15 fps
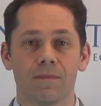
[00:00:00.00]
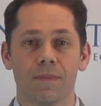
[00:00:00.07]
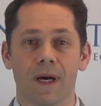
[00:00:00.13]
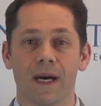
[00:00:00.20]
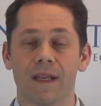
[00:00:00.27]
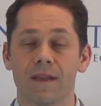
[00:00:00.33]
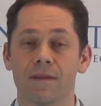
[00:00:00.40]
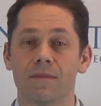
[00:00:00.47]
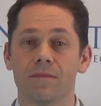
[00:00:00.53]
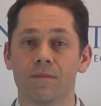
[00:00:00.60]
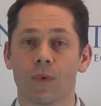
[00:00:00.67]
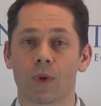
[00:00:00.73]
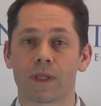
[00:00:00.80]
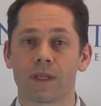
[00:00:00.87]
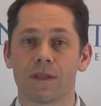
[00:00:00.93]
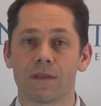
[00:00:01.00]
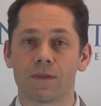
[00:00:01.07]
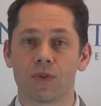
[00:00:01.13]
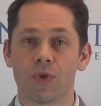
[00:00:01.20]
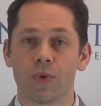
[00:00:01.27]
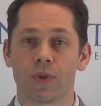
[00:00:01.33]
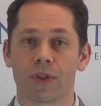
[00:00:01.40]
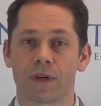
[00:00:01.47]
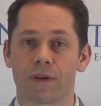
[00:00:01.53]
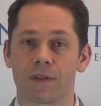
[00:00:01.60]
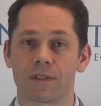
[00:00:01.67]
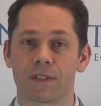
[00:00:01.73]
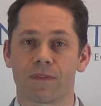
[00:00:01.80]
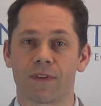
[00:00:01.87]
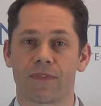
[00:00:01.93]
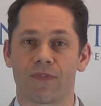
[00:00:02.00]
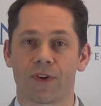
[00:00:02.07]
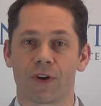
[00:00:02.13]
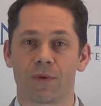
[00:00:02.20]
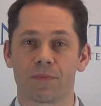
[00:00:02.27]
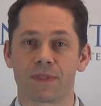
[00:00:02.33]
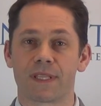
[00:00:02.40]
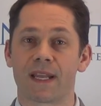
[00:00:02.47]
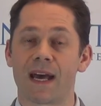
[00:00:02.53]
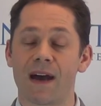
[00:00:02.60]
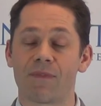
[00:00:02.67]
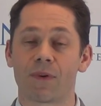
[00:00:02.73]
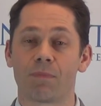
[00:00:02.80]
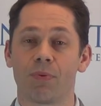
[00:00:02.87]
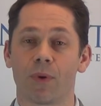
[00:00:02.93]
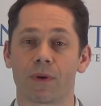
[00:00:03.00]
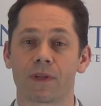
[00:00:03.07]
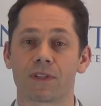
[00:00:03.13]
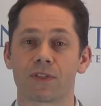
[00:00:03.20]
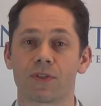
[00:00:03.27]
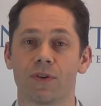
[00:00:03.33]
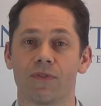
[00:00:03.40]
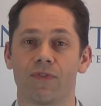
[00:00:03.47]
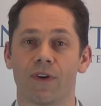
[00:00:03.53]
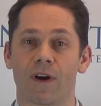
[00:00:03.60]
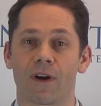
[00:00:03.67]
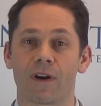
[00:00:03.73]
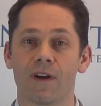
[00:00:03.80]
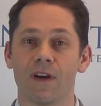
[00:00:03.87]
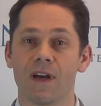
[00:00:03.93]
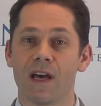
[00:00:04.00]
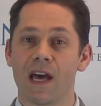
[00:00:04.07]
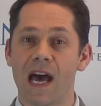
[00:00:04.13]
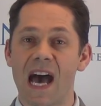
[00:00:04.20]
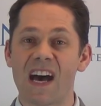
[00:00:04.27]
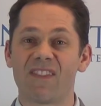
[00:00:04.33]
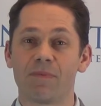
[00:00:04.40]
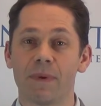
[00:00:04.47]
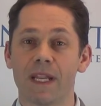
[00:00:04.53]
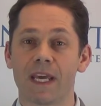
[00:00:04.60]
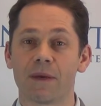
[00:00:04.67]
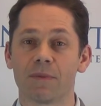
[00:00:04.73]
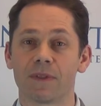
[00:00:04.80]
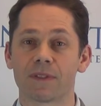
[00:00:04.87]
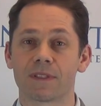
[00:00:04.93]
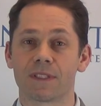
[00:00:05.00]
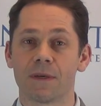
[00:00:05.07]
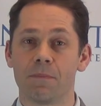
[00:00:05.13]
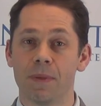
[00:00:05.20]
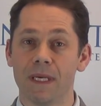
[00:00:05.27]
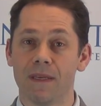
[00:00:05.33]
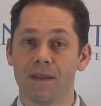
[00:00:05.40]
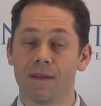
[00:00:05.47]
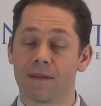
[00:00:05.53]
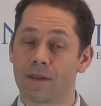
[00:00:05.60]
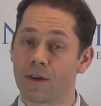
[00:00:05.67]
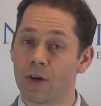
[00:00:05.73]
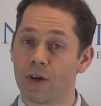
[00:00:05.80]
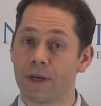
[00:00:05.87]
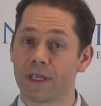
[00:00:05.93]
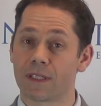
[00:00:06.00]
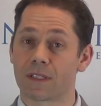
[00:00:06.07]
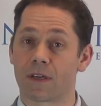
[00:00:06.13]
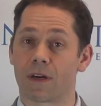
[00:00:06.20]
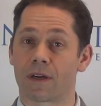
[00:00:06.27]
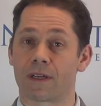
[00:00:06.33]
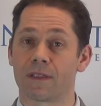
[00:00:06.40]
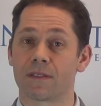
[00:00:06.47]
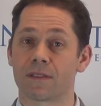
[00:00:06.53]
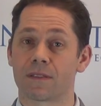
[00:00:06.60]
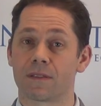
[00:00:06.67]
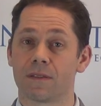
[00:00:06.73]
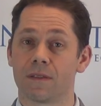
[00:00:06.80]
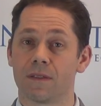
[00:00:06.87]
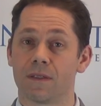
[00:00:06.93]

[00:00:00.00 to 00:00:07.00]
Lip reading: But more than 2/3 of the firms that have reported so far have been able to beat their earnings targets,